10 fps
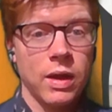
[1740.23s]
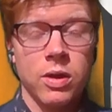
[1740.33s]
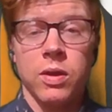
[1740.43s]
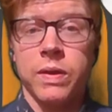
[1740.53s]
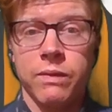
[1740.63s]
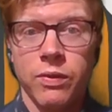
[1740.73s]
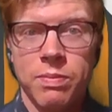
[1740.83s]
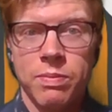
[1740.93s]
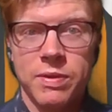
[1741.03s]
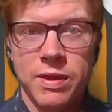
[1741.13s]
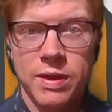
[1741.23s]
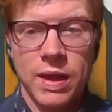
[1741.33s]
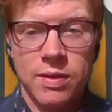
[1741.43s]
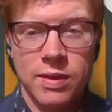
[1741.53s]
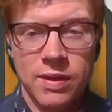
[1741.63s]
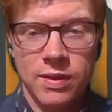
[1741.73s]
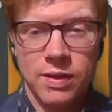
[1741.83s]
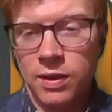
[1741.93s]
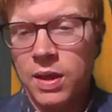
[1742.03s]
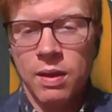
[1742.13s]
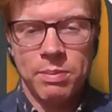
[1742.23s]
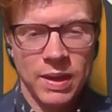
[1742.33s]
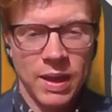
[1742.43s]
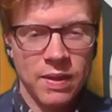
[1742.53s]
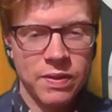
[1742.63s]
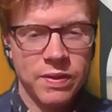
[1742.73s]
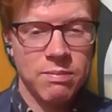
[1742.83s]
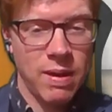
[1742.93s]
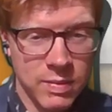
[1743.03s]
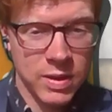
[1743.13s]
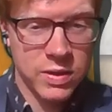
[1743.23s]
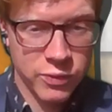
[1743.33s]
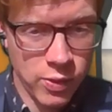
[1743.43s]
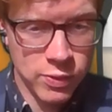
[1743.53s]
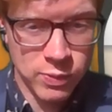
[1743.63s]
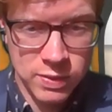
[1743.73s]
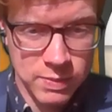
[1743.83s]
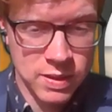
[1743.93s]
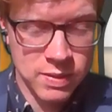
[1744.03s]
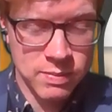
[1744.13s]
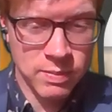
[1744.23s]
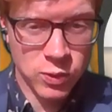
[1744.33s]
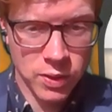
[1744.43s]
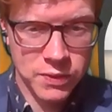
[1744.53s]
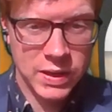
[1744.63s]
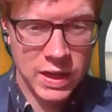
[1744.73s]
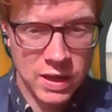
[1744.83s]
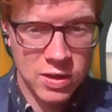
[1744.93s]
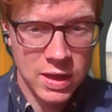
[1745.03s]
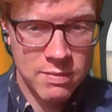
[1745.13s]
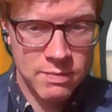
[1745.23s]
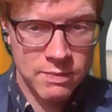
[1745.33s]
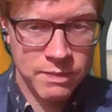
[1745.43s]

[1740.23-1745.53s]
Content from today's lesson. Plants can maximize growth with minimal cost and energy.